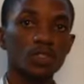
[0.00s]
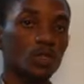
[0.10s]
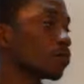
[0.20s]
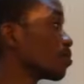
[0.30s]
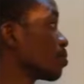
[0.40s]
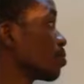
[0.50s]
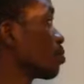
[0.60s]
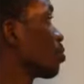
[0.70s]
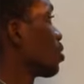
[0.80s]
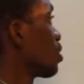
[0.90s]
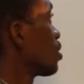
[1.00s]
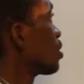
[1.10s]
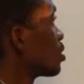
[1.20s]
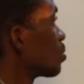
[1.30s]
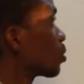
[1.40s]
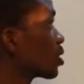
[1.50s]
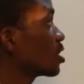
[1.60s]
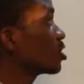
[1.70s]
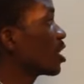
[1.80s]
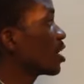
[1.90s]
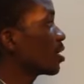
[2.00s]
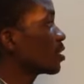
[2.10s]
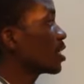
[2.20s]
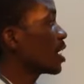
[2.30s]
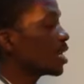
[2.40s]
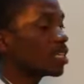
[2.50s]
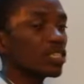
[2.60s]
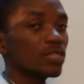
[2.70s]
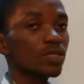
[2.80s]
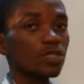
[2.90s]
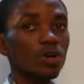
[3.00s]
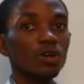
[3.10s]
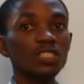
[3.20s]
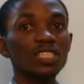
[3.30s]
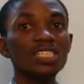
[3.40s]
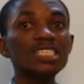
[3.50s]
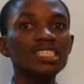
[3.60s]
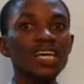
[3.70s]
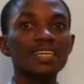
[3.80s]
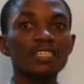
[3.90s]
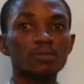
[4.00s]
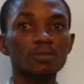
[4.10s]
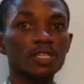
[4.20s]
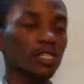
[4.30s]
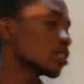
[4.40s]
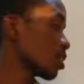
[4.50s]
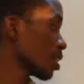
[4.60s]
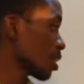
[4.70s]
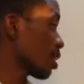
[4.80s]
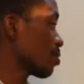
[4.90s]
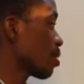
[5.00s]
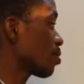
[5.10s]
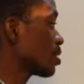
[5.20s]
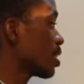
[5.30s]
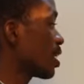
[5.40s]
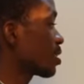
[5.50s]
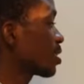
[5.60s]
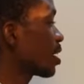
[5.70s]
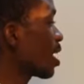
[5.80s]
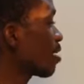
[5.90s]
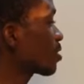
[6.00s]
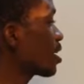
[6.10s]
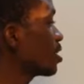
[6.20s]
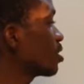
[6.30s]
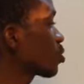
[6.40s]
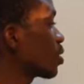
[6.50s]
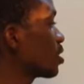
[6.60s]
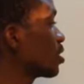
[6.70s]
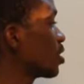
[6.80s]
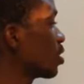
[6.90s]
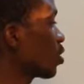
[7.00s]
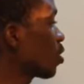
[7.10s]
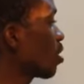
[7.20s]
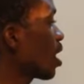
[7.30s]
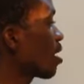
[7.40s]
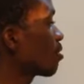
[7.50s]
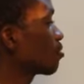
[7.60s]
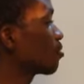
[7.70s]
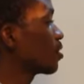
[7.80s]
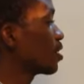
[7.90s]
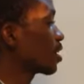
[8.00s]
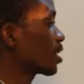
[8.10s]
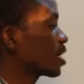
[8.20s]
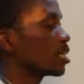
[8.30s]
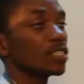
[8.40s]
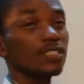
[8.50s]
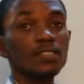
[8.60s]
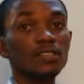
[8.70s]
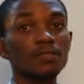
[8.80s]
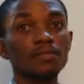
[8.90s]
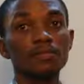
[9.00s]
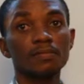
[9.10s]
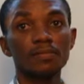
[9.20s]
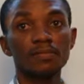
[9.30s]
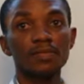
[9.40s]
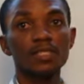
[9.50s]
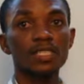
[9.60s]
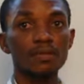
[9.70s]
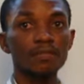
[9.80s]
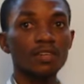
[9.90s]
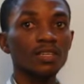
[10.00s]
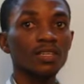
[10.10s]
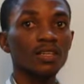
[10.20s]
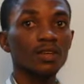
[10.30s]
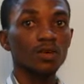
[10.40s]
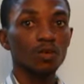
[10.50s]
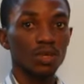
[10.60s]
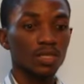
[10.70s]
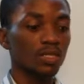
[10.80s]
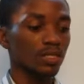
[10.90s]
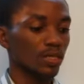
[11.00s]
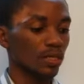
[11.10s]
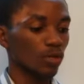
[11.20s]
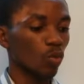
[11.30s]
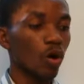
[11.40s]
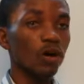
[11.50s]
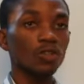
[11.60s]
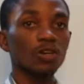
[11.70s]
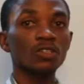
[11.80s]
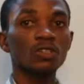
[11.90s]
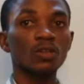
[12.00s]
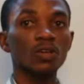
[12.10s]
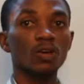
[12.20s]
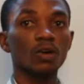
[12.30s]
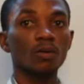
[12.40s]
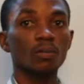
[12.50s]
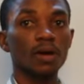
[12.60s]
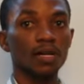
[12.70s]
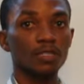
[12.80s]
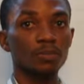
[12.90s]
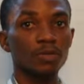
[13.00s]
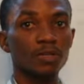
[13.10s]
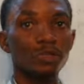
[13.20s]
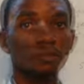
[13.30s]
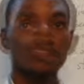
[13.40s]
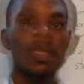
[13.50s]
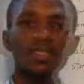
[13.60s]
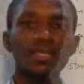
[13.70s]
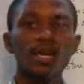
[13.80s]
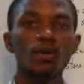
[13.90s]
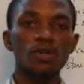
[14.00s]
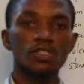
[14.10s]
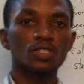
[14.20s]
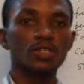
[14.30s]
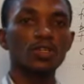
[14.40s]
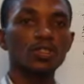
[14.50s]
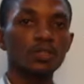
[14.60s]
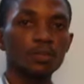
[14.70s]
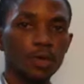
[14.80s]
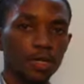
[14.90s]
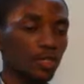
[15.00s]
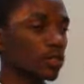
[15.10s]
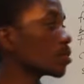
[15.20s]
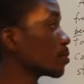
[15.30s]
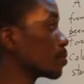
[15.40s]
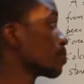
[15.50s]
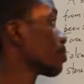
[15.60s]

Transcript: So the potential, the energy stored inside the spring can be calculated as half KE squared or half KE. Same thing with the work done by a spring. Let's take a question on springs.